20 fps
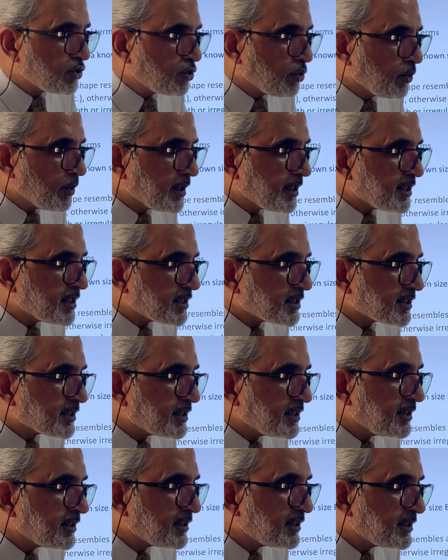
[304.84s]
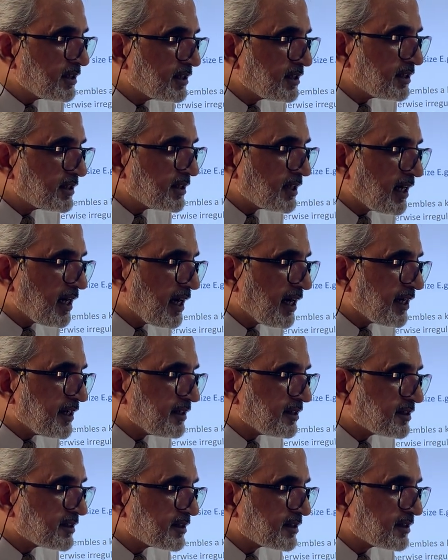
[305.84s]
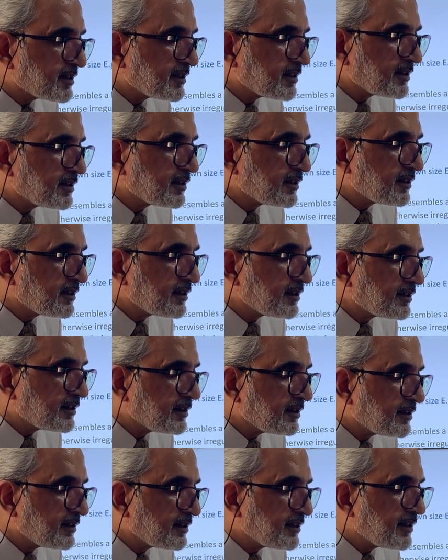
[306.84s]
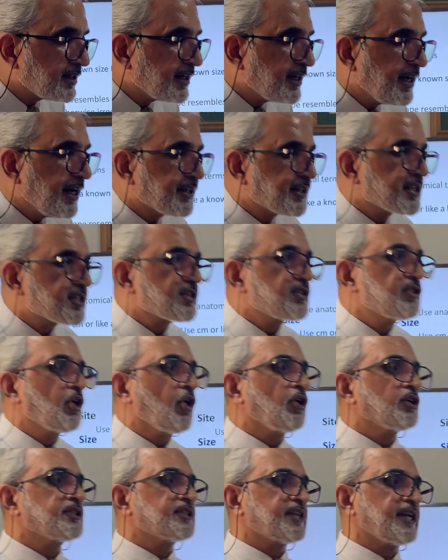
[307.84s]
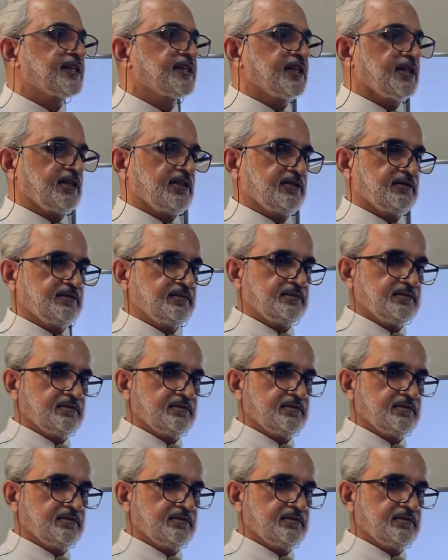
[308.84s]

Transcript: towards the eyes. It is non-tender.